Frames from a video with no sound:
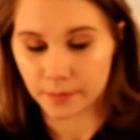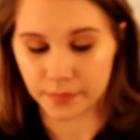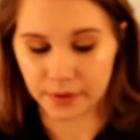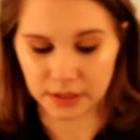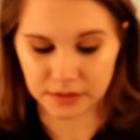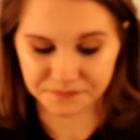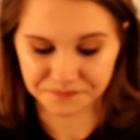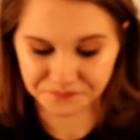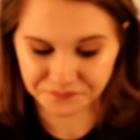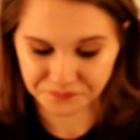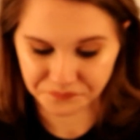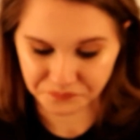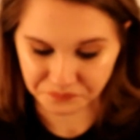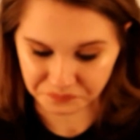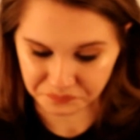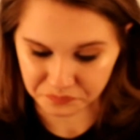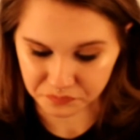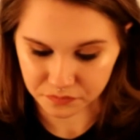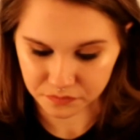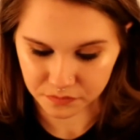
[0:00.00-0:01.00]
but
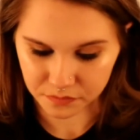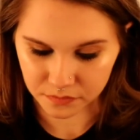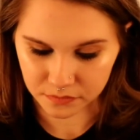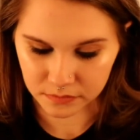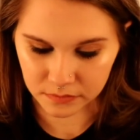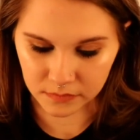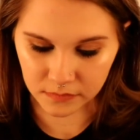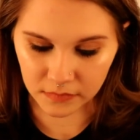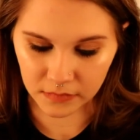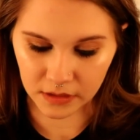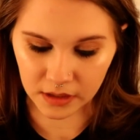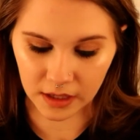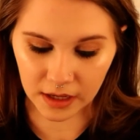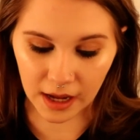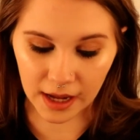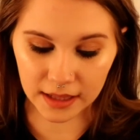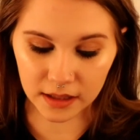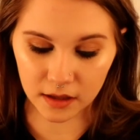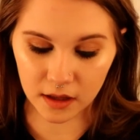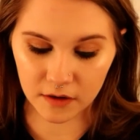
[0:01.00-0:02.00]

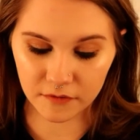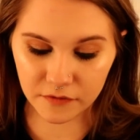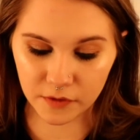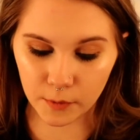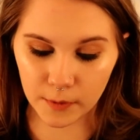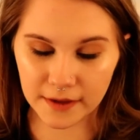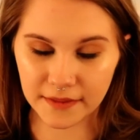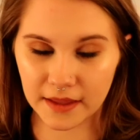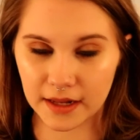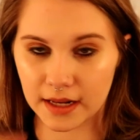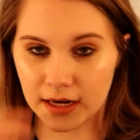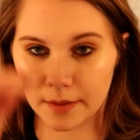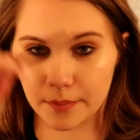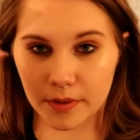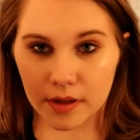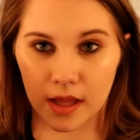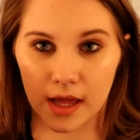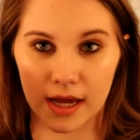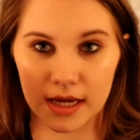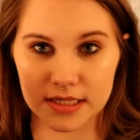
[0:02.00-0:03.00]
I love the way that it
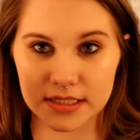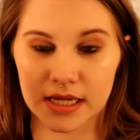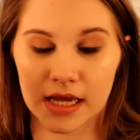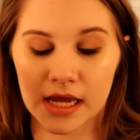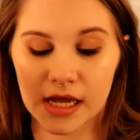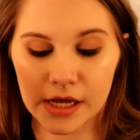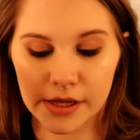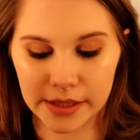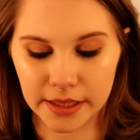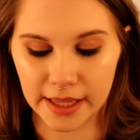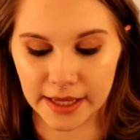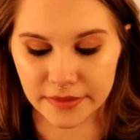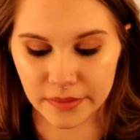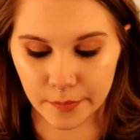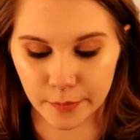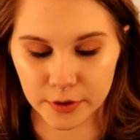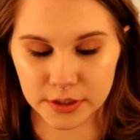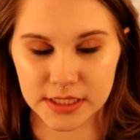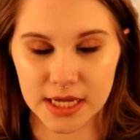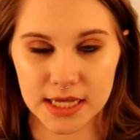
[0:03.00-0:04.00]
applies. Like the
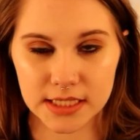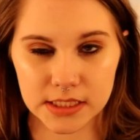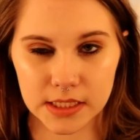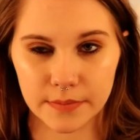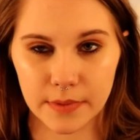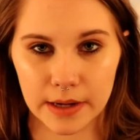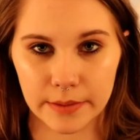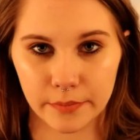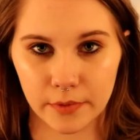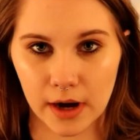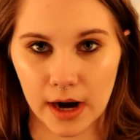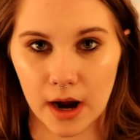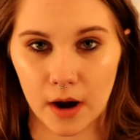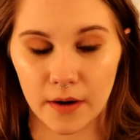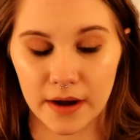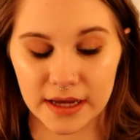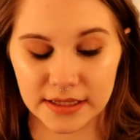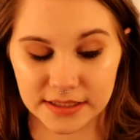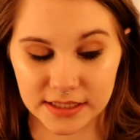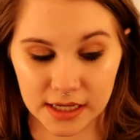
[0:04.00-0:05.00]
Precisely My
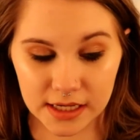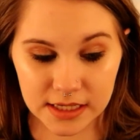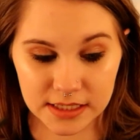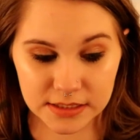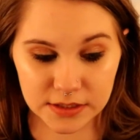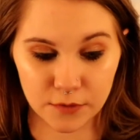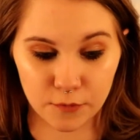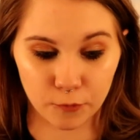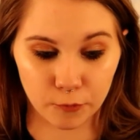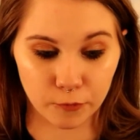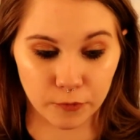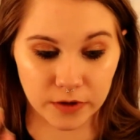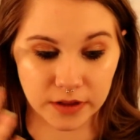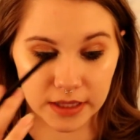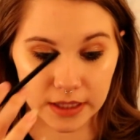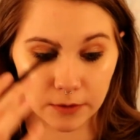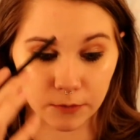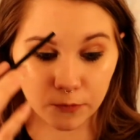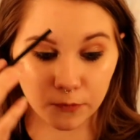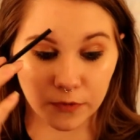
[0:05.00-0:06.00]
Brow, it does
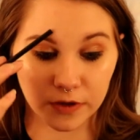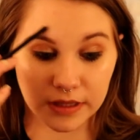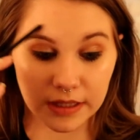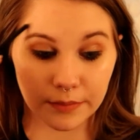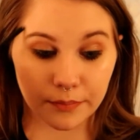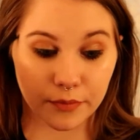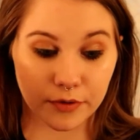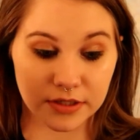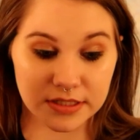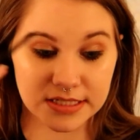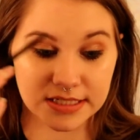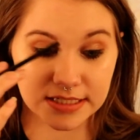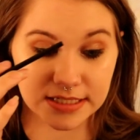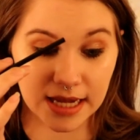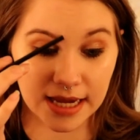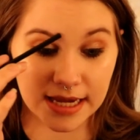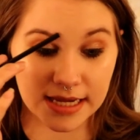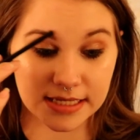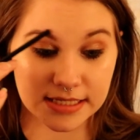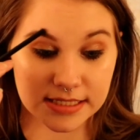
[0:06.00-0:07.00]
really, really
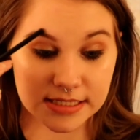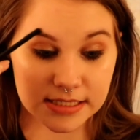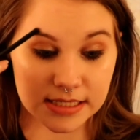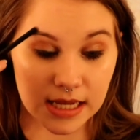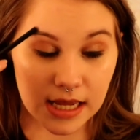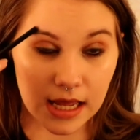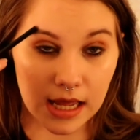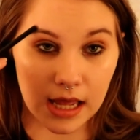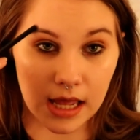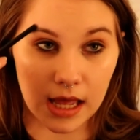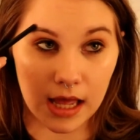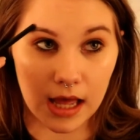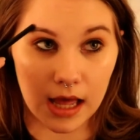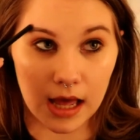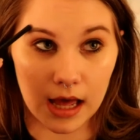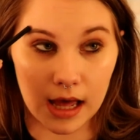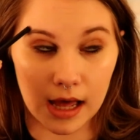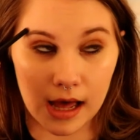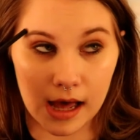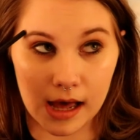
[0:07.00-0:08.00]
precise,
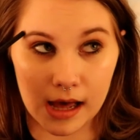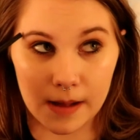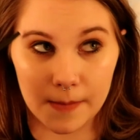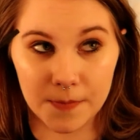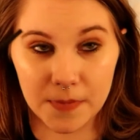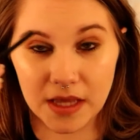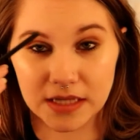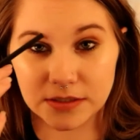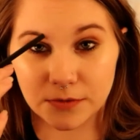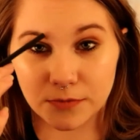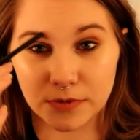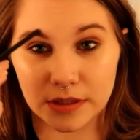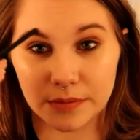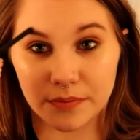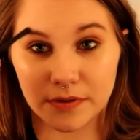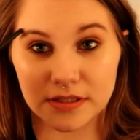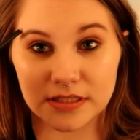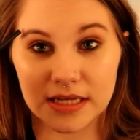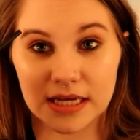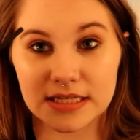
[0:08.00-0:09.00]
has a really
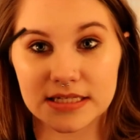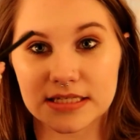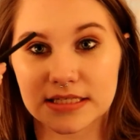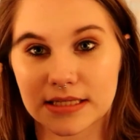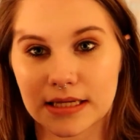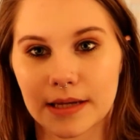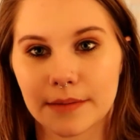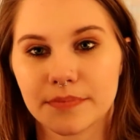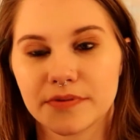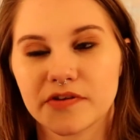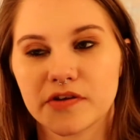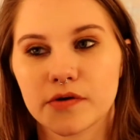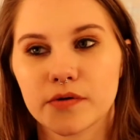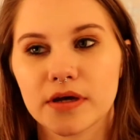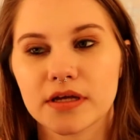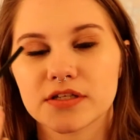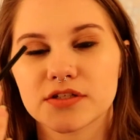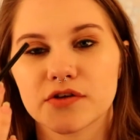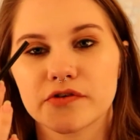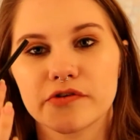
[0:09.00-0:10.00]
precise tip to
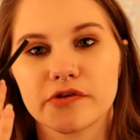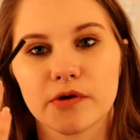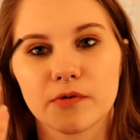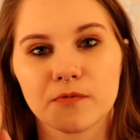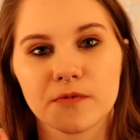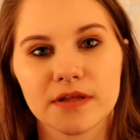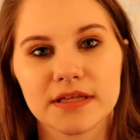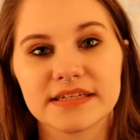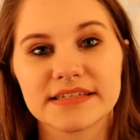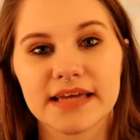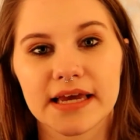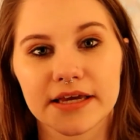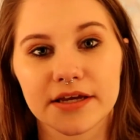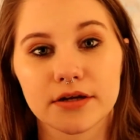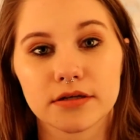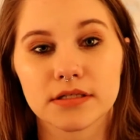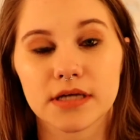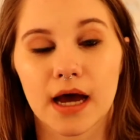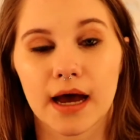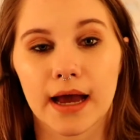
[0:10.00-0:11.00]
it, so you can really take
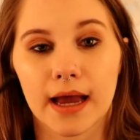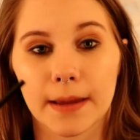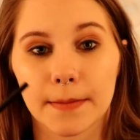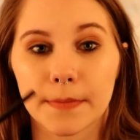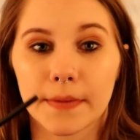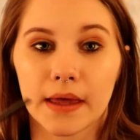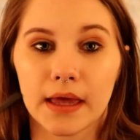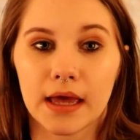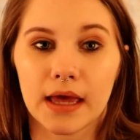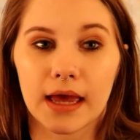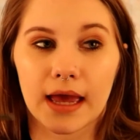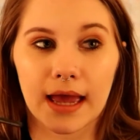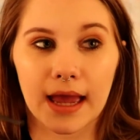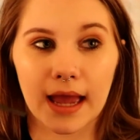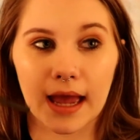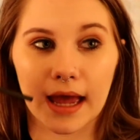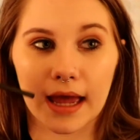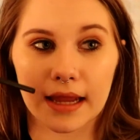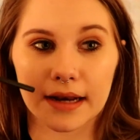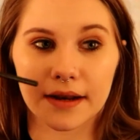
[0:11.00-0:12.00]
your time
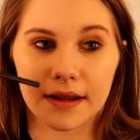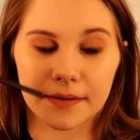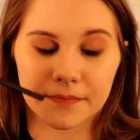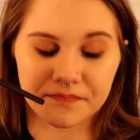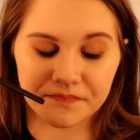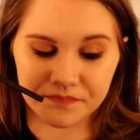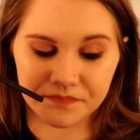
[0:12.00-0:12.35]
and